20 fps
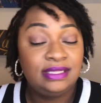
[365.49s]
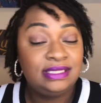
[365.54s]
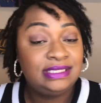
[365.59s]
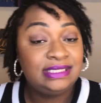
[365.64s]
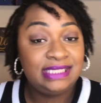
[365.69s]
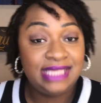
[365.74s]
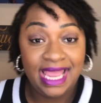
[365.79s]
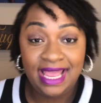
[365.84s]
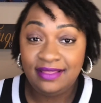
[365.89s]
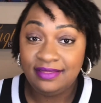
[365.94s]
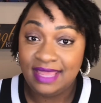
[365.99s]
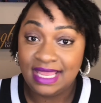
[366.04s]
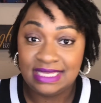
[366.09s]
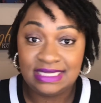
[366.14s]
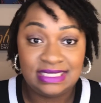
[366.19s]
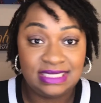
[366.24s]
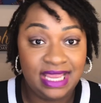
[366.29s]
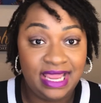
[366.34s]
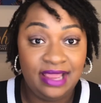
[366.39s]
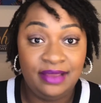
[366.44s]
take that
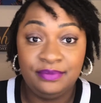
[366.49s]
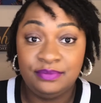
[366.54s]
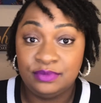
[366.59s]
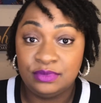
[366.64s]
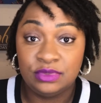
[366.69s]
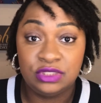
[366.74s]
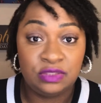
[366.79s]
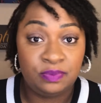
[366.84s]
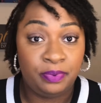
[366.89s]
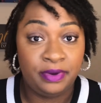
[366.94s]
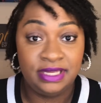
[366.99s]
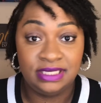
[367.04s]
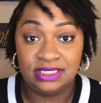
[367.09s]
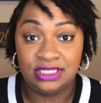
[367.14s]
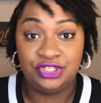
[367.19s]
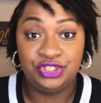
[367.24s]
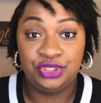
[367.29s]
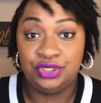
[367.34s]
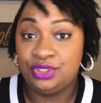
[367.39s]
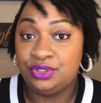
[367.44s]
same spritz
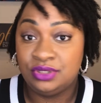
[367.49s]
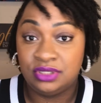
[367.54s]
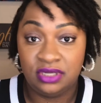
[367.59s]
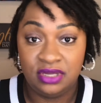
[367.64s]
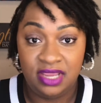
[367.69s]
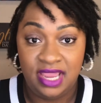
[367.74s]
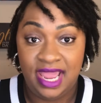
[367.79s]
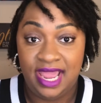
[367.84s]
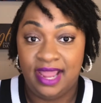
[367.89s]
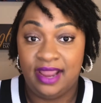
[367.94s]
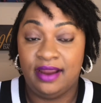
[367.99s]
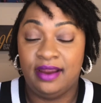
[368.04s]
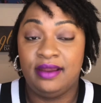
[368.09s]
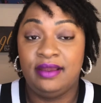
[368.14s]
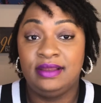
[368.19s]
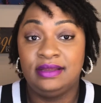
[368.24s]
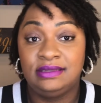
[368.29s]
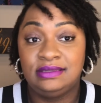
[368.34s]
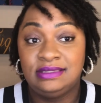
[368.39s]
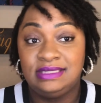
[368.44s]
that you use on your hair,
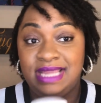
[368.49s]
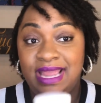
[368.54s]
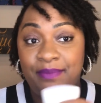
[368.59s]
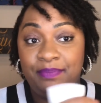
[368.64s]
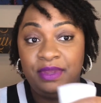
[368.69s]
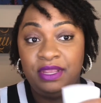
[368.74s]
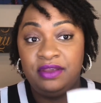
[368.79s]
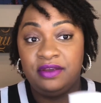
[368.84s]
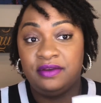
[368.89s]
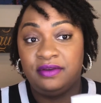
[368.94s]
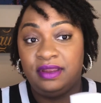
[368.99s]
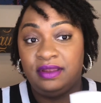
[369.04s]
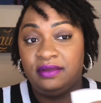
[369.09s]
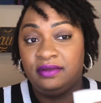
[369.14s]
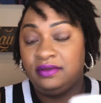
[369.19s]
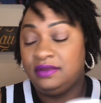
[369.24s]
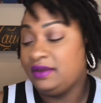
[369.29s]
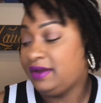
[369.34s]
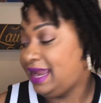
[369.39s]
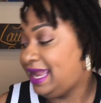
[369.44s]
dampen
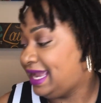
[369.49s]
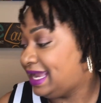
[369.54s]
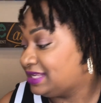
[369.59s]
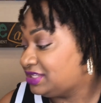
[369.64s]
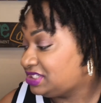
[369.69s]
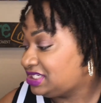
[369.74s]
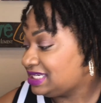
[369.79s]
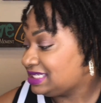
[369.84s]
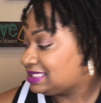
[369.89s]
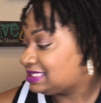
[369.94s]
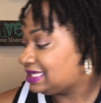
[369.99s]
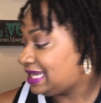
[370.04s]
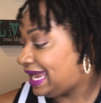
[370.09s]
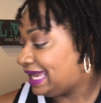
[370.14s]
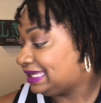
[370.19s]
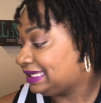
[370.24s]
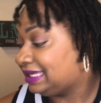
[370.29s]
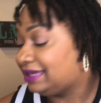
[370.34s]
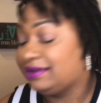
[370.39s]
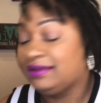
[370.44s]
your hand just
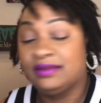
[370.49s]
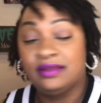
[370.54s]
slightly.